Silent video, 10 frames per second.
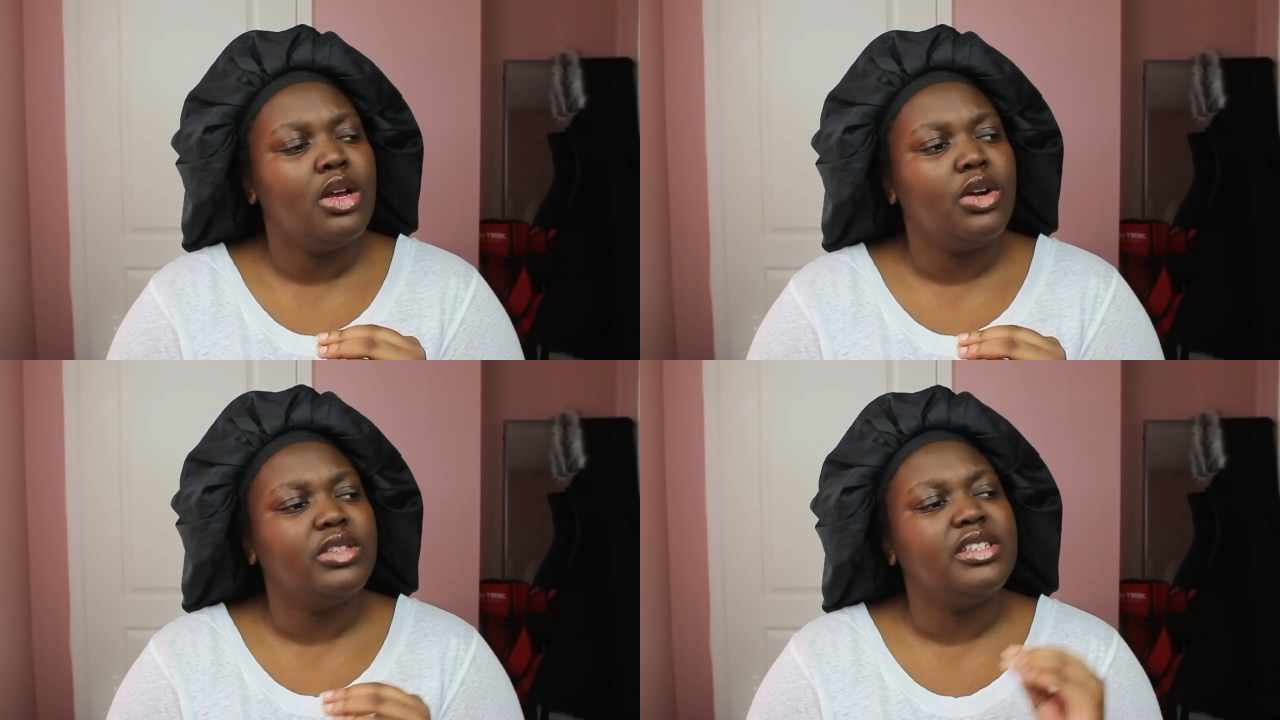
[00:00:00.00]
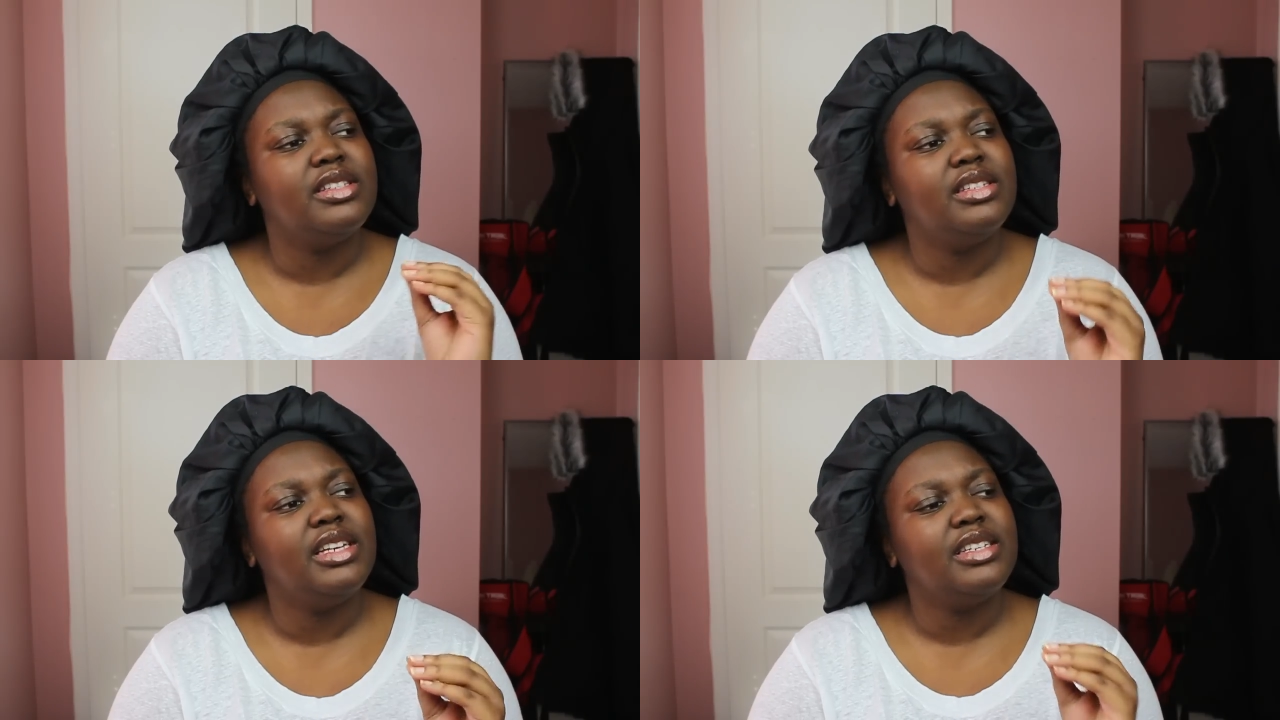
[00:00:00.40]
Or is it
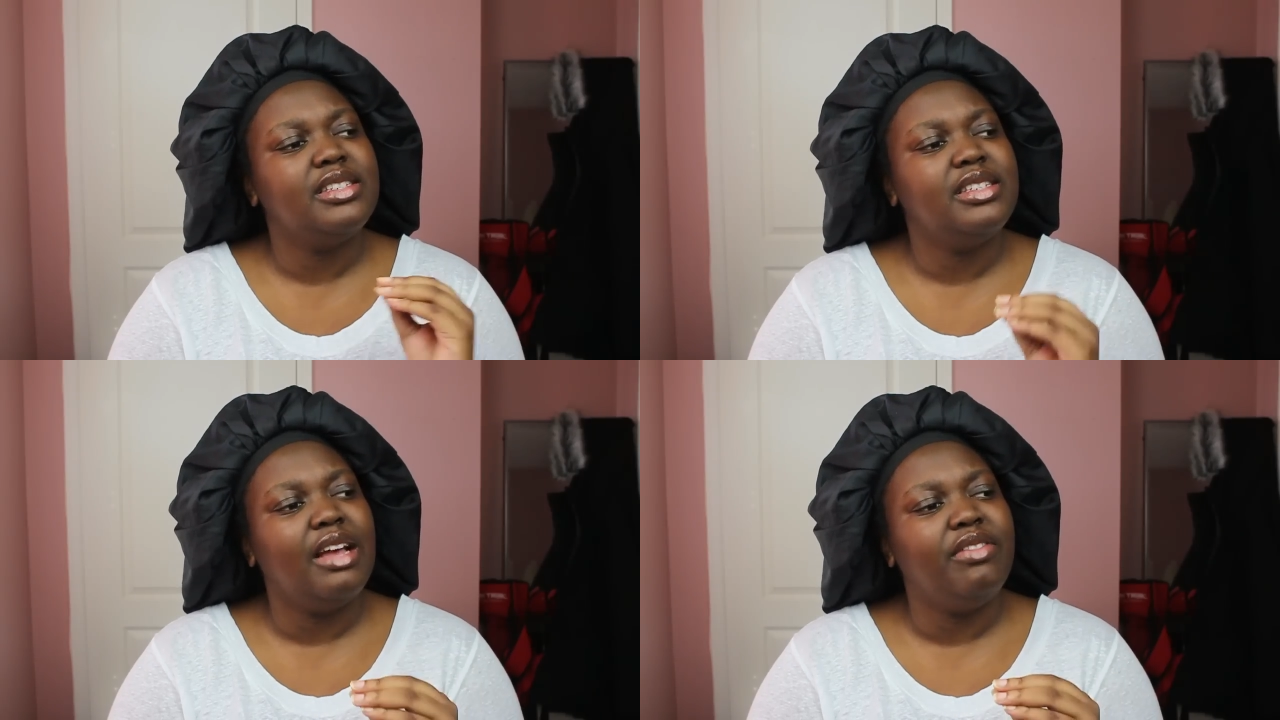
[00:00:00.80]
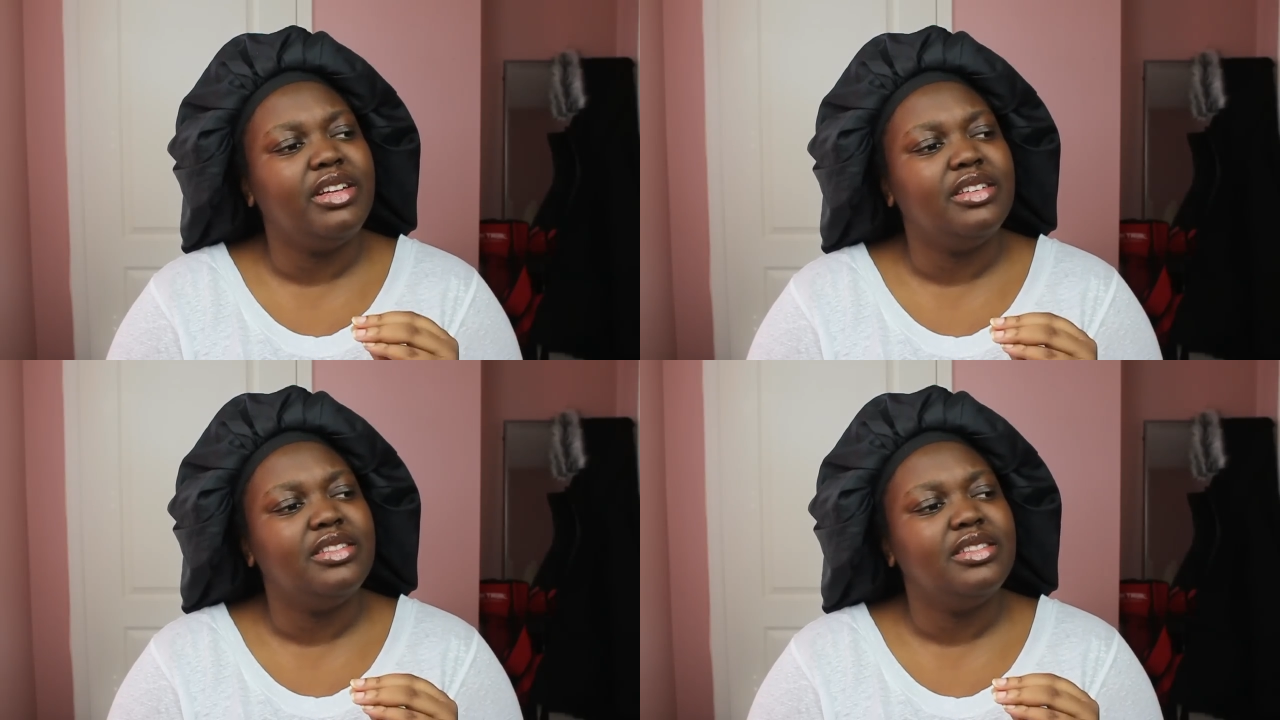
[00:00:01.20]
six,
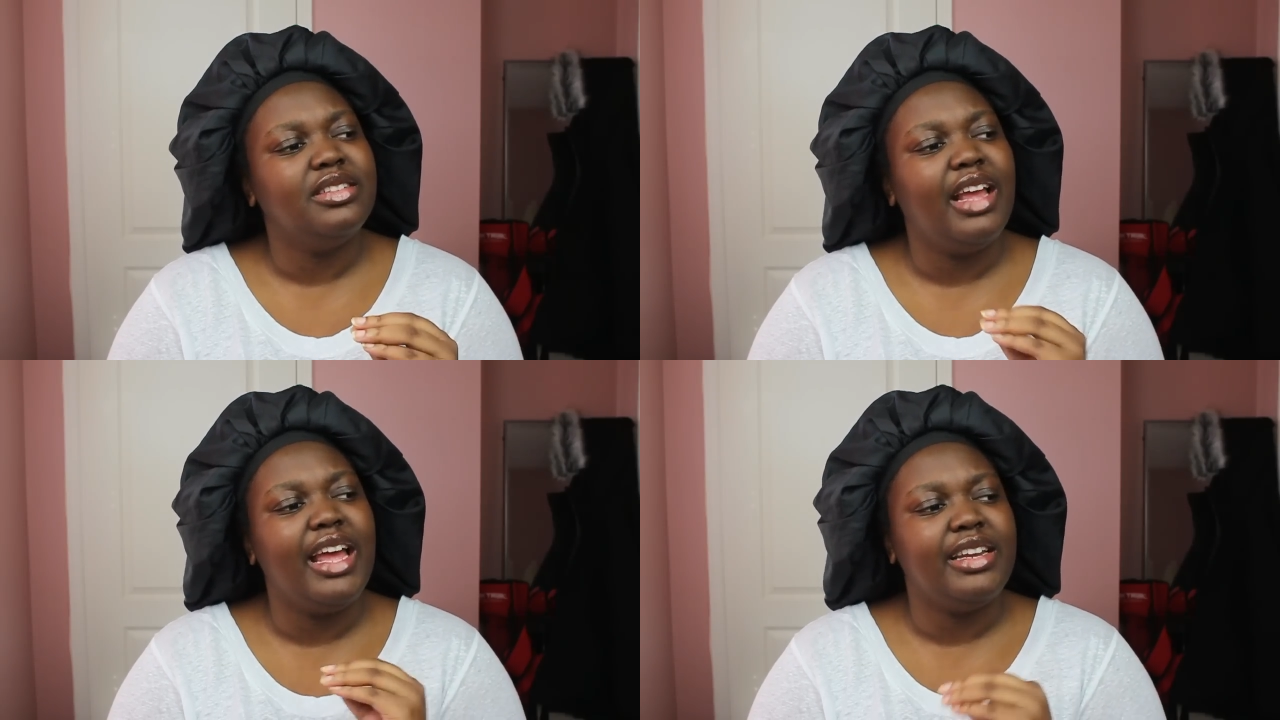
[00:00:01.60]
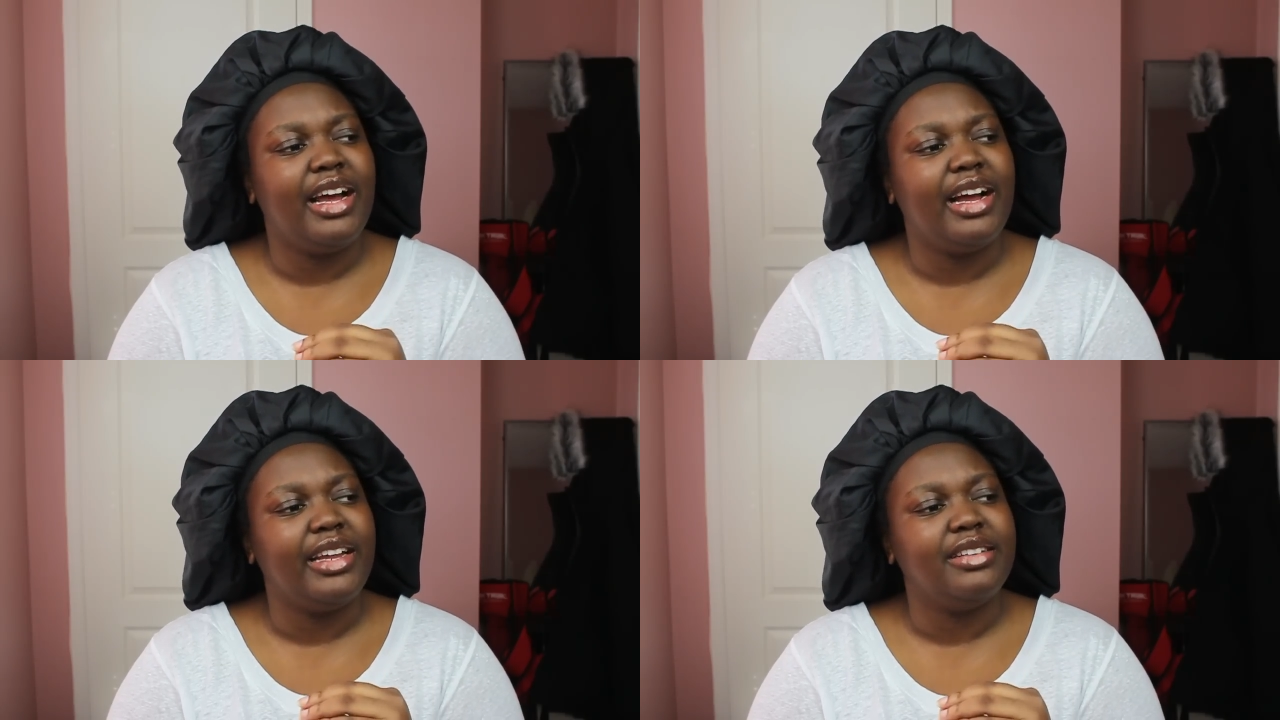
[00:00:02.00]
seven, and
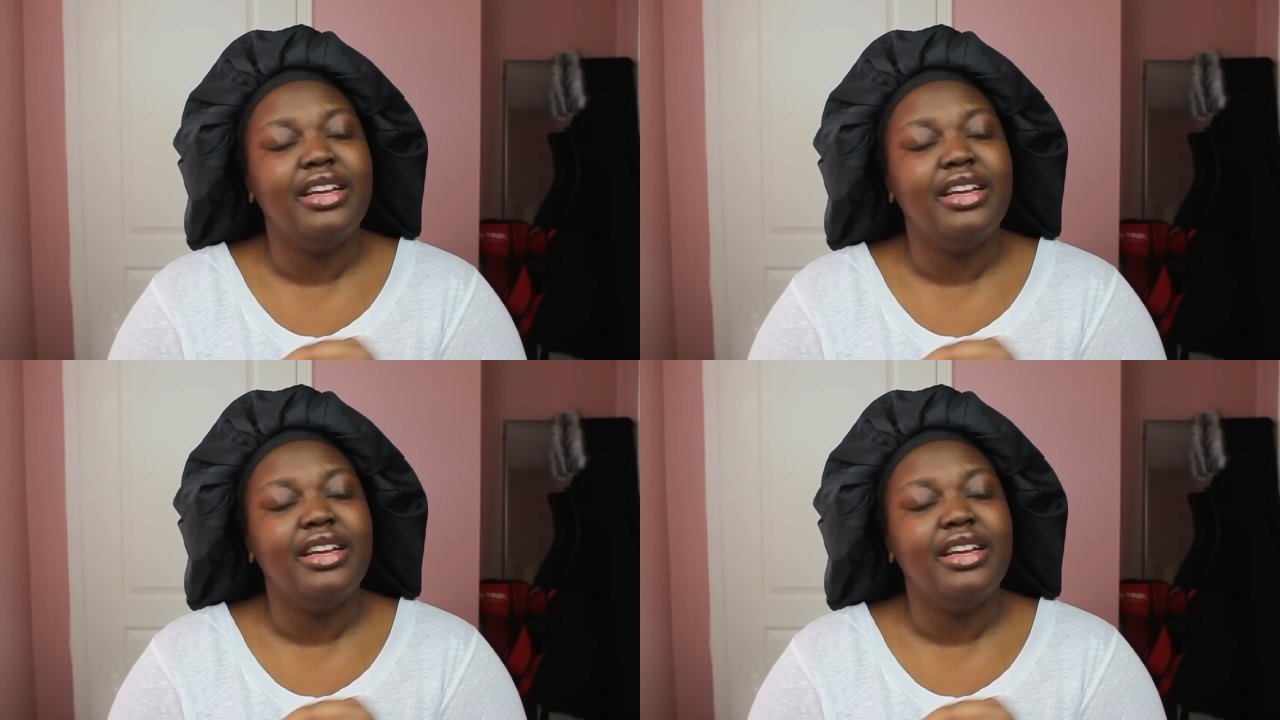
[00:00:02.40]
nine?